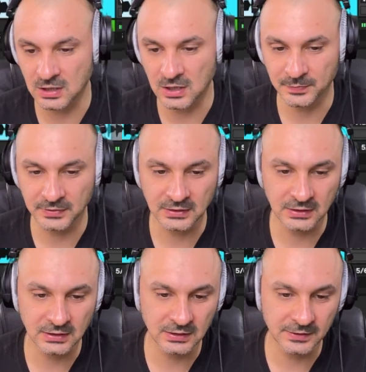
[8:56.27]

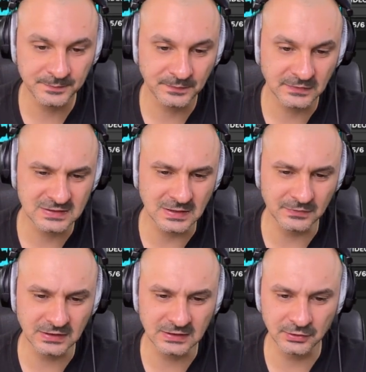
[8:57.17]
Copy
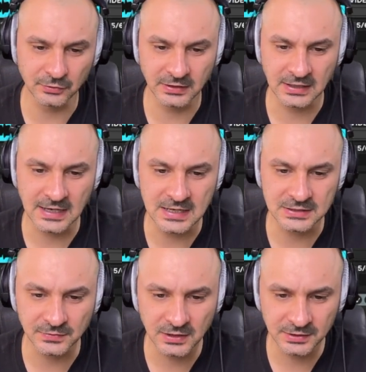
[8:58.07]
something that already
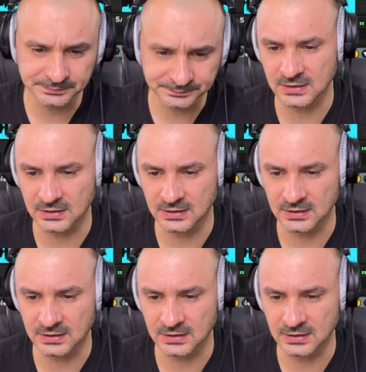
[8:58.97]
has rhythm,